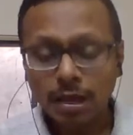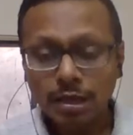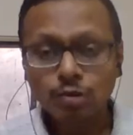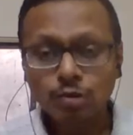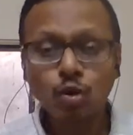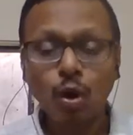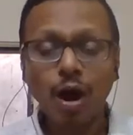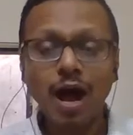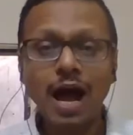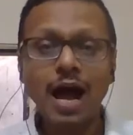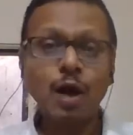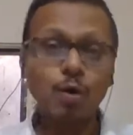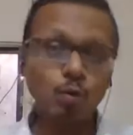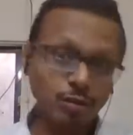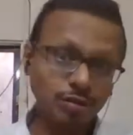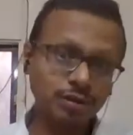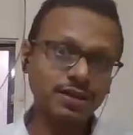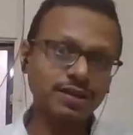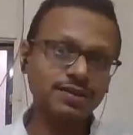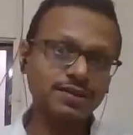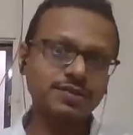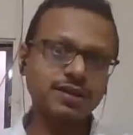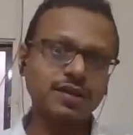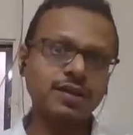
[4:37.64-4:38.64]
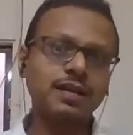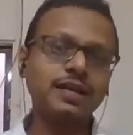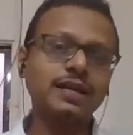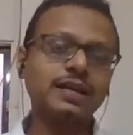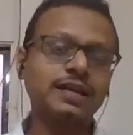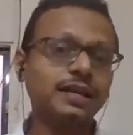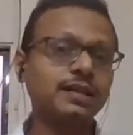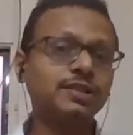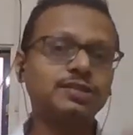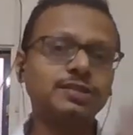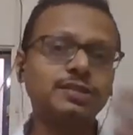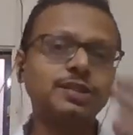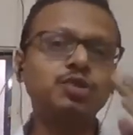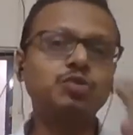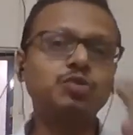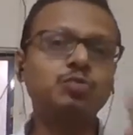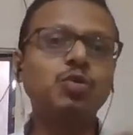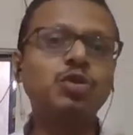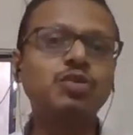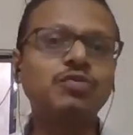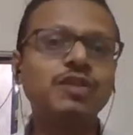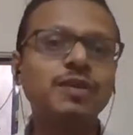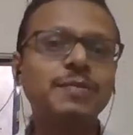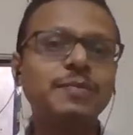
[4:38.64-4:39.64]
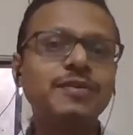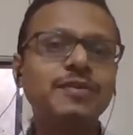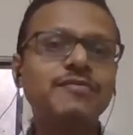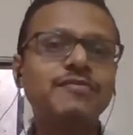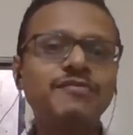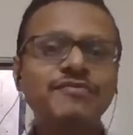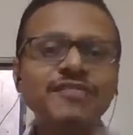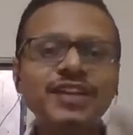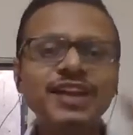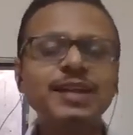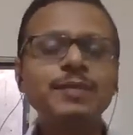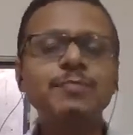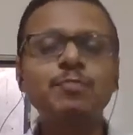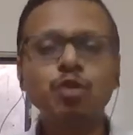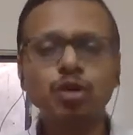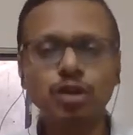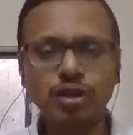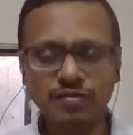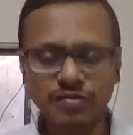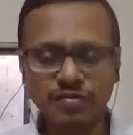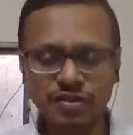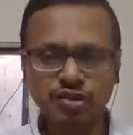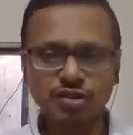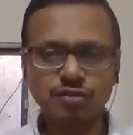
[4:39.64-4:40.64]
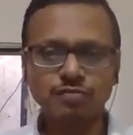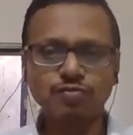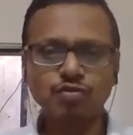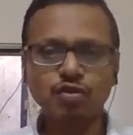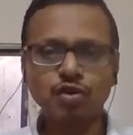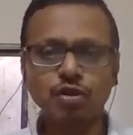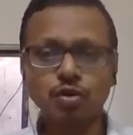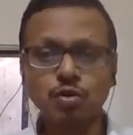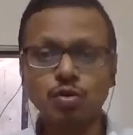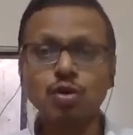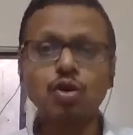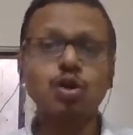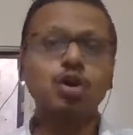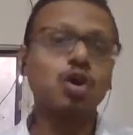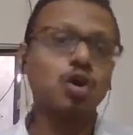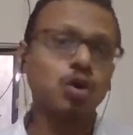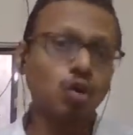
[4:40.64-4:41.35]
So I would guess this book will be very motivation for you.